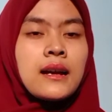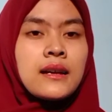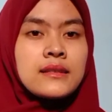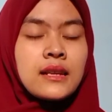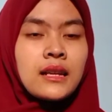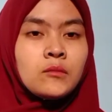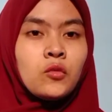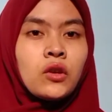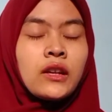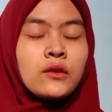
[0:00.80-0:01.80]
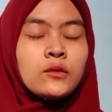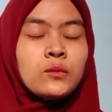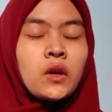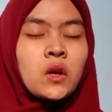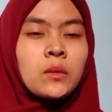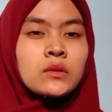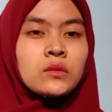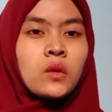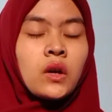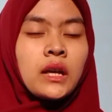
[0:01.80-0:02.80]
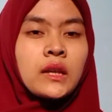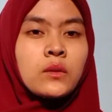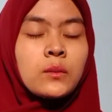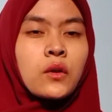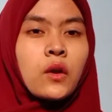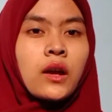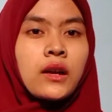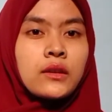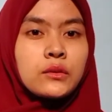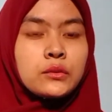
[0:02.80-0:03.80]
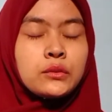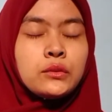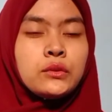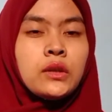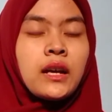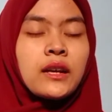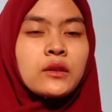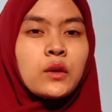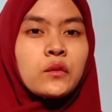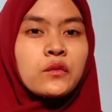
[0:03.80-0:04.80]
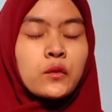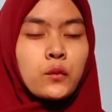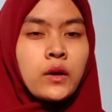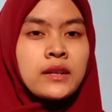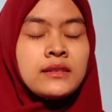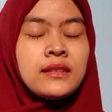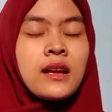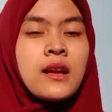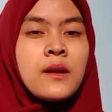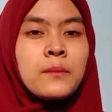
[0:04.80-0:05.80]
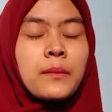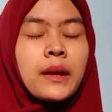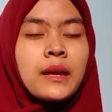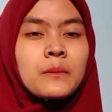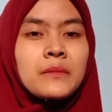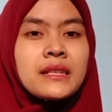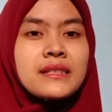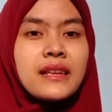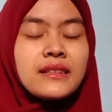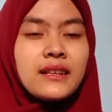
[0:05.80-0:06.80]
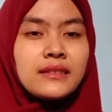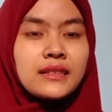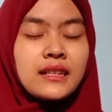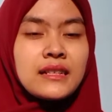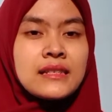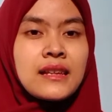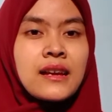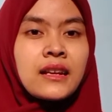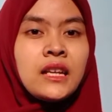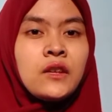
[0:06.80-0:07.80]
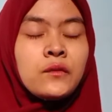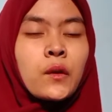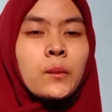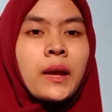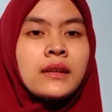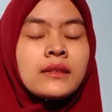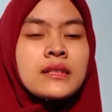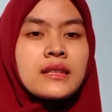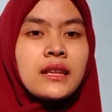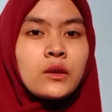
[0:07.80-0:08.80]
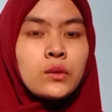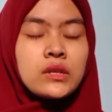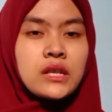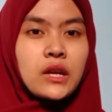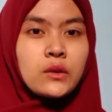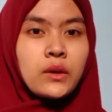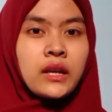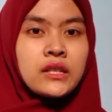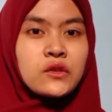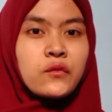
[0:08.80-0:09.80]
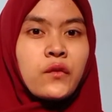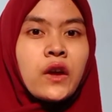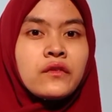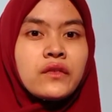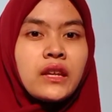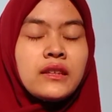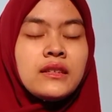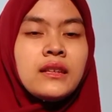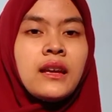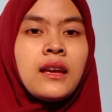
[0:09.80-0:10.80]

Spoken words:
Assalamualaikum warahmatullahi wabarakatuh. Hello everyone. My name is Endang Lestari from English Language Education 5E,